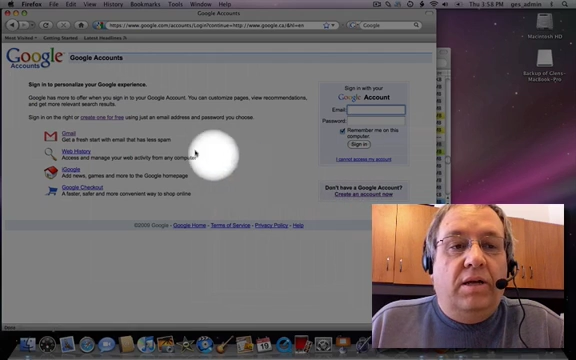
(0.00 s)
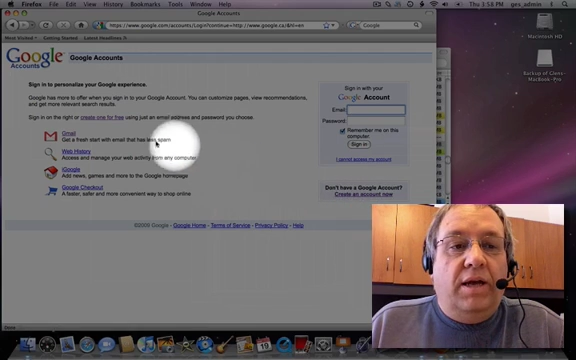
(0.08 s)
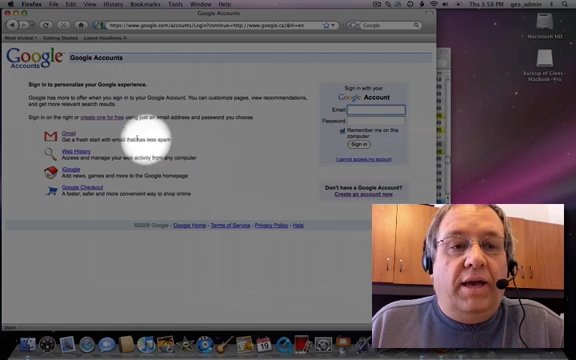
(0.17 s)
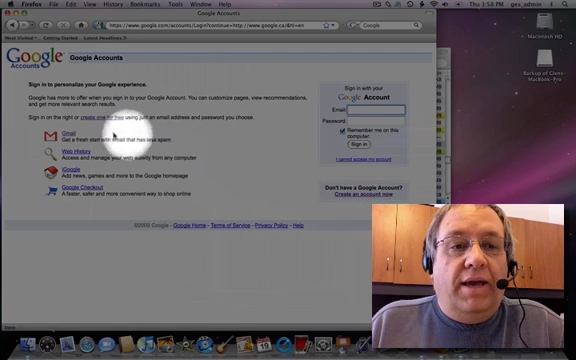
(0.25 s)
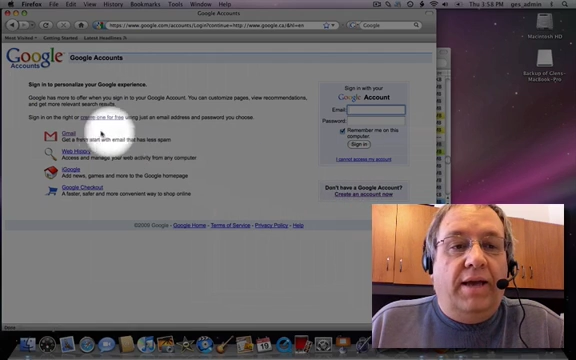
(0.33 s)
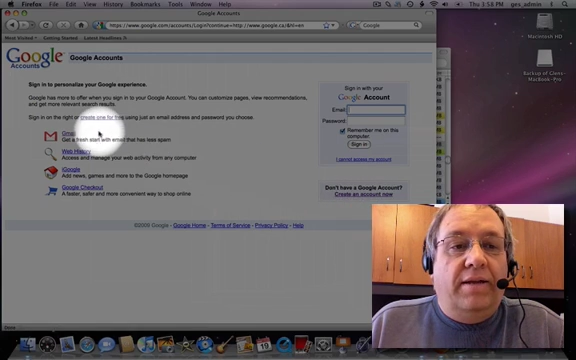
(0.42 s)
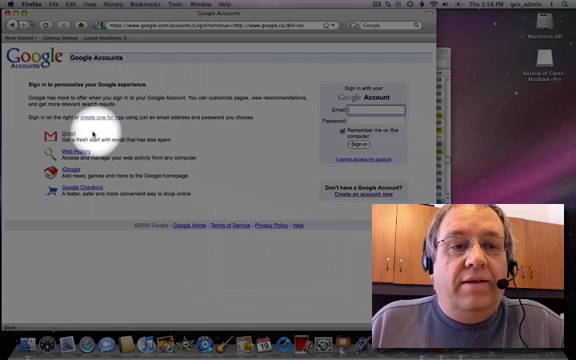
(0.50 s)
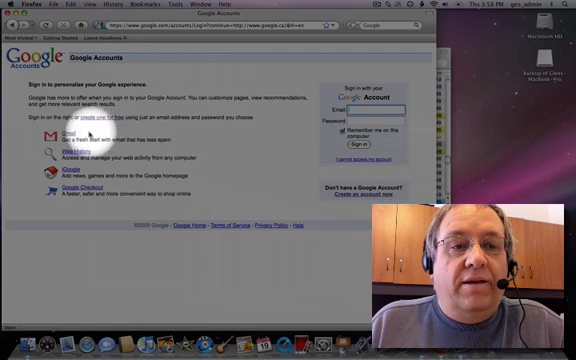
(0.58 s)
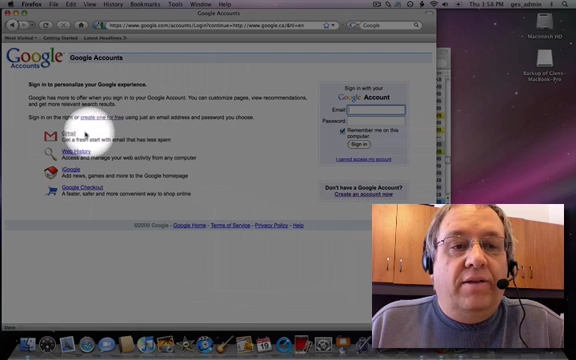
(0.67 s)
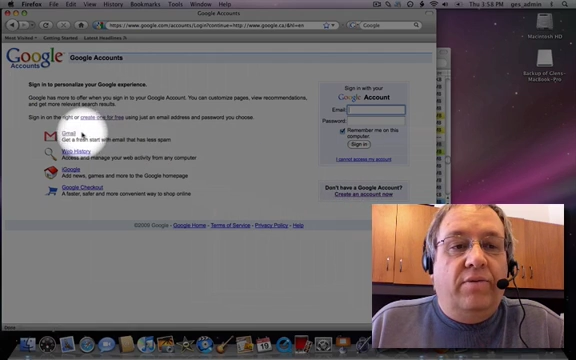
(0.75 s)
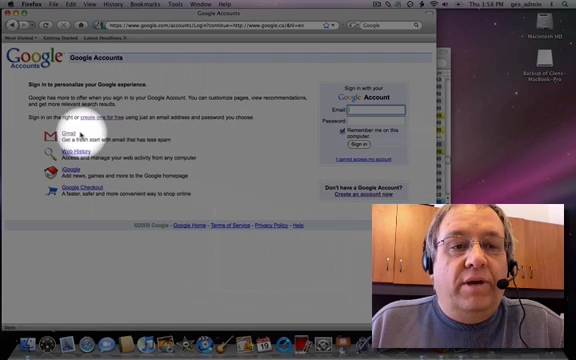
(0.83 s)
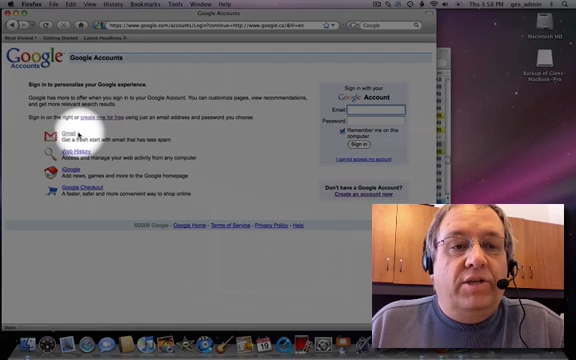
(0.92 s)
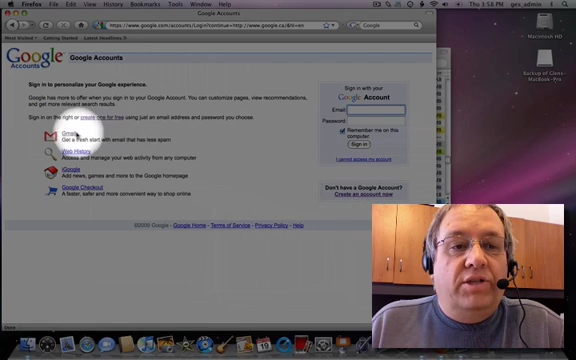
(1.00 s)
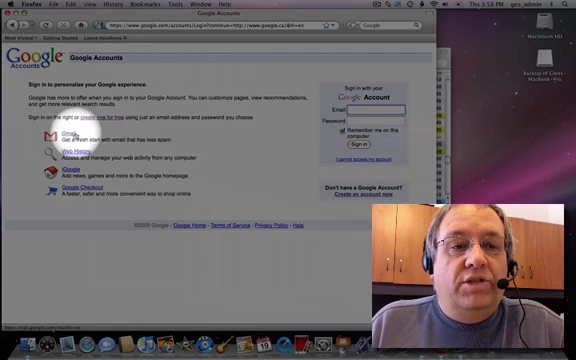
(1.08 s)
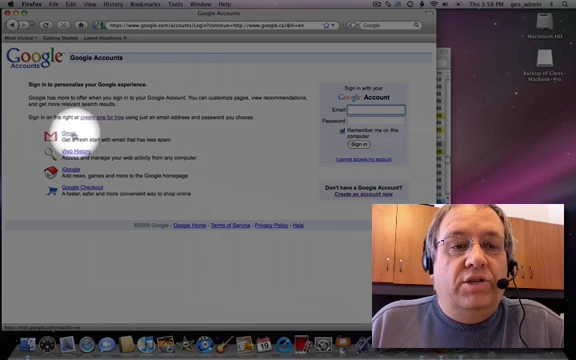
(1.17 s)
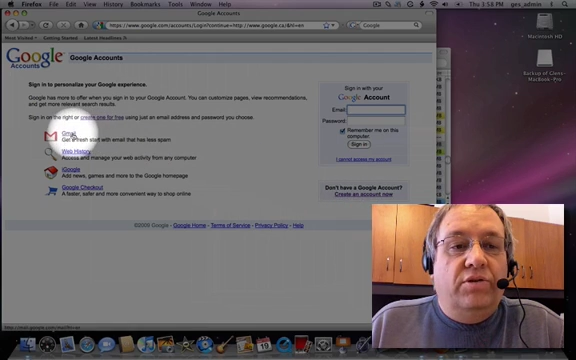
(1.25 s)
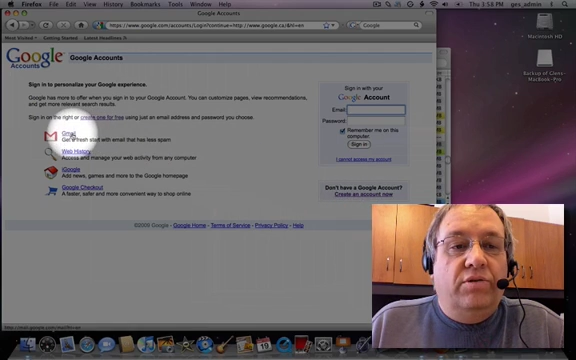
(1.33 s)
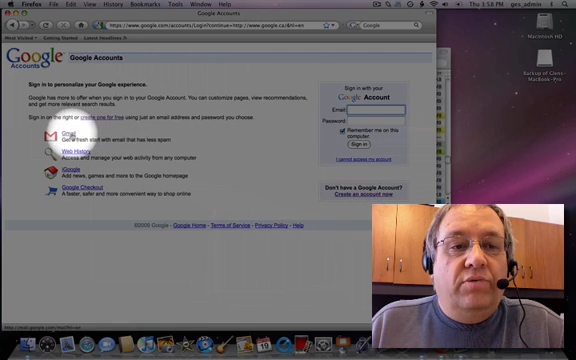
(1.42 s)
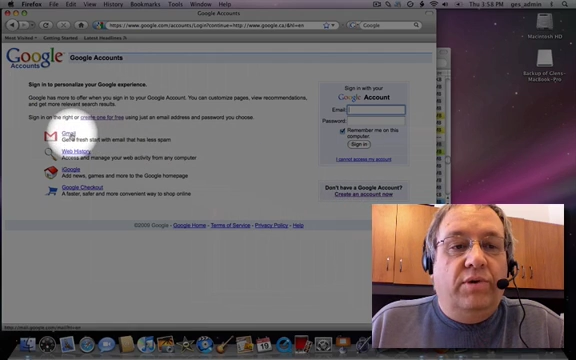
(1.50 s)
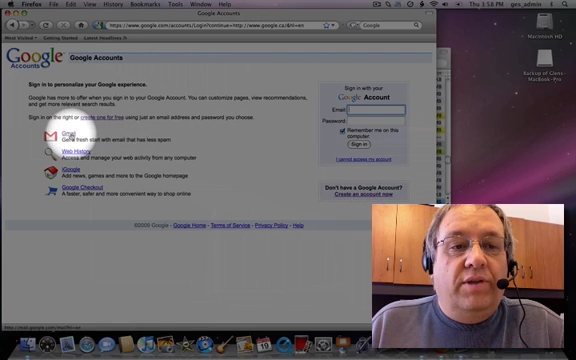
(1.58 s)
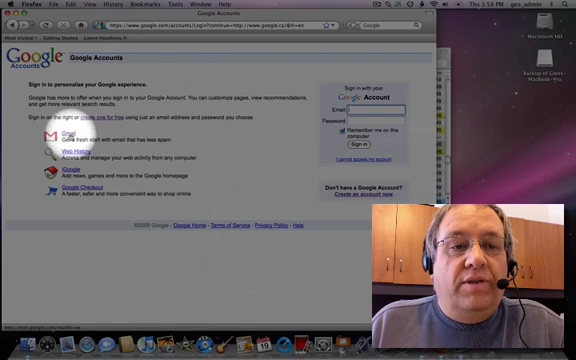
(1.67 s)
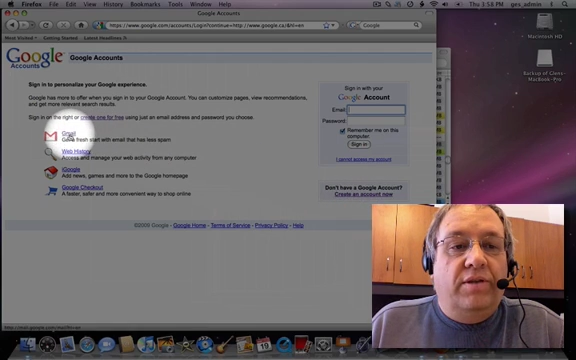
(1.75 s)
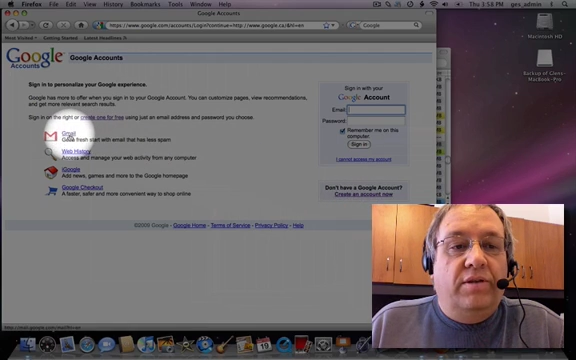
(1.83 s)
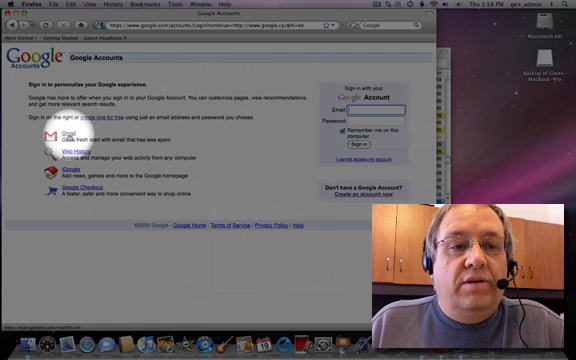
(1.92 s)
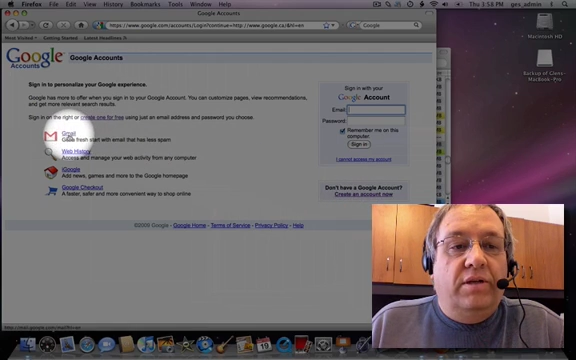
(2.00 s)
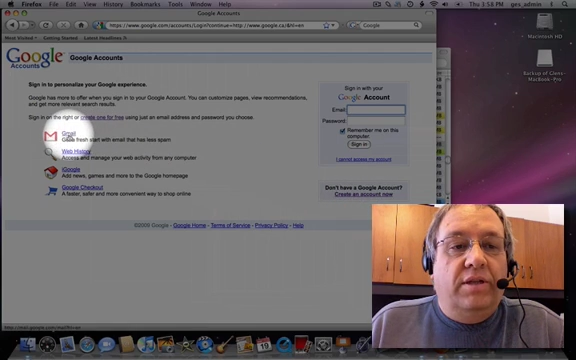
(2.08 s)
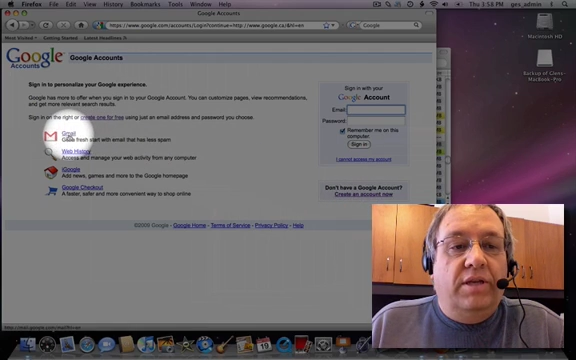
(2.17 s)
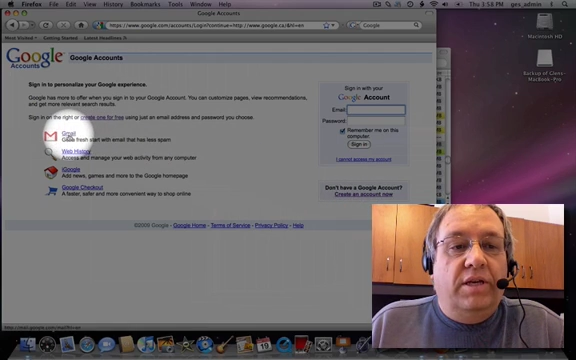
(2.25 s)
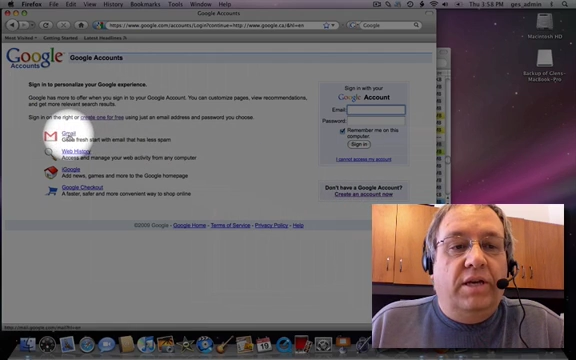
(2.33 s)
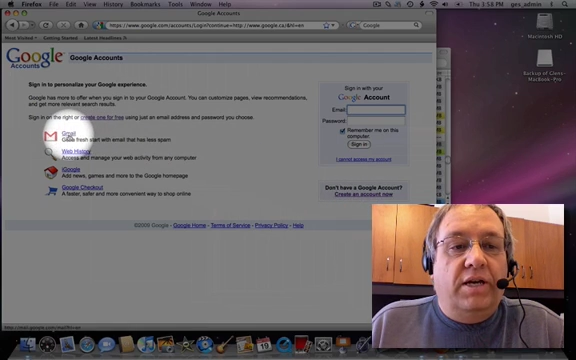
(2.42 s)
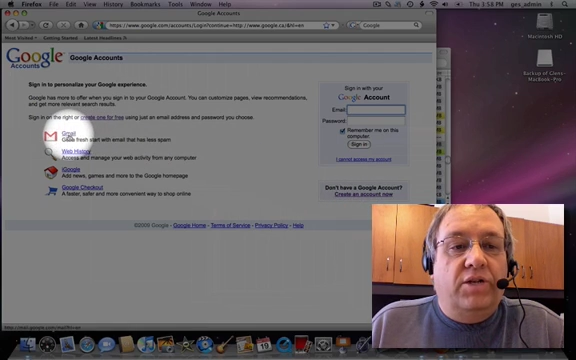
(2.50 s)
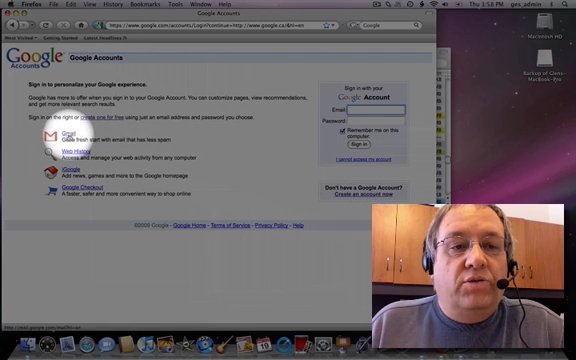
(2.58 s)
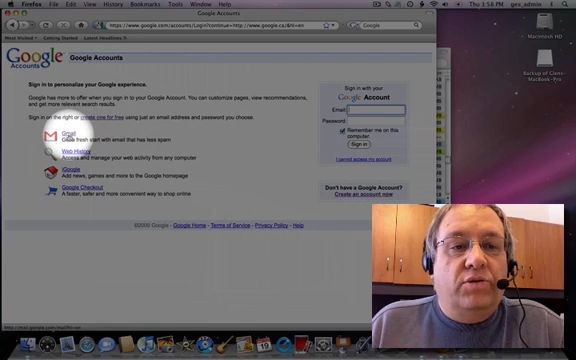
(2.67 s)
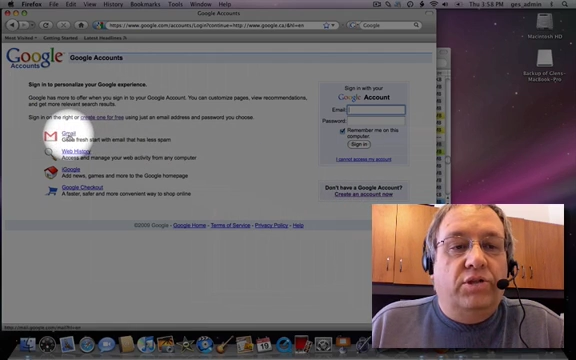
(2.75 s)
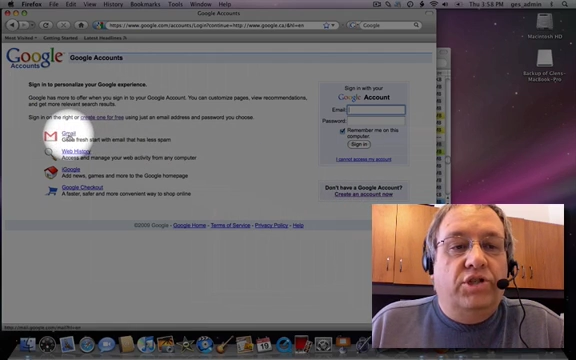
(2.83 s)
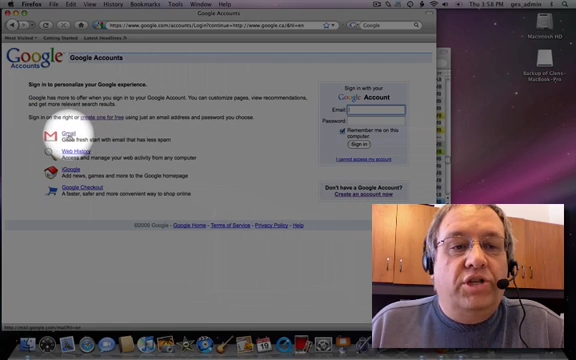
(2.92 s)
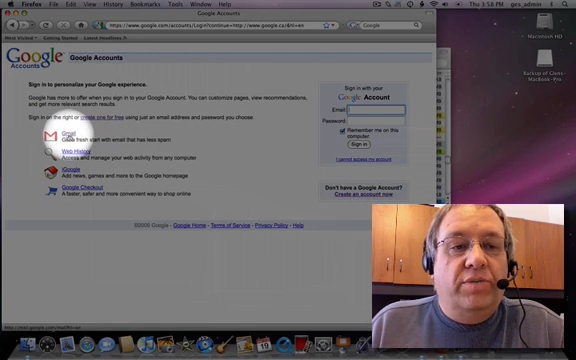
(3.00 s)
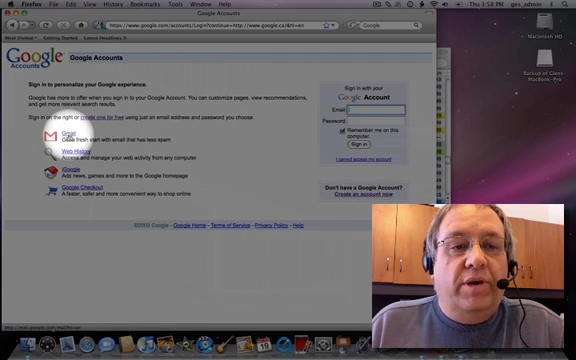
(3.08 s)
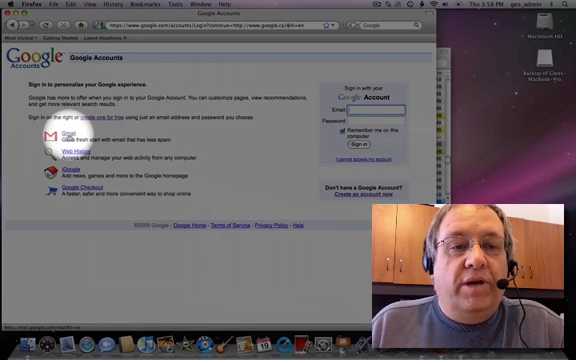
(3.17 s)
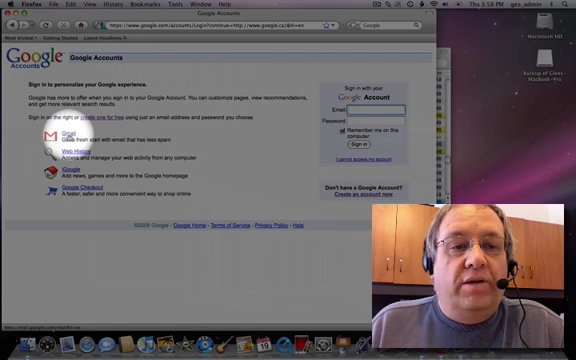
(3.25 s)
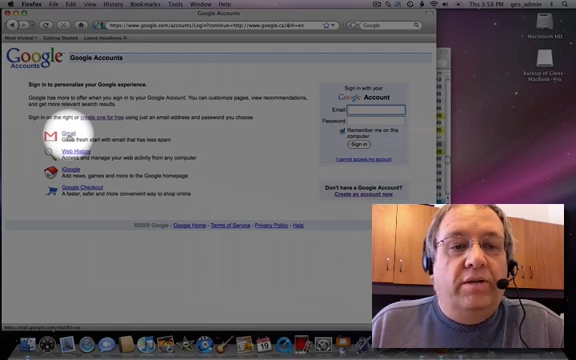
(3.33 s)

and the other way is to do it with the actual Gmail,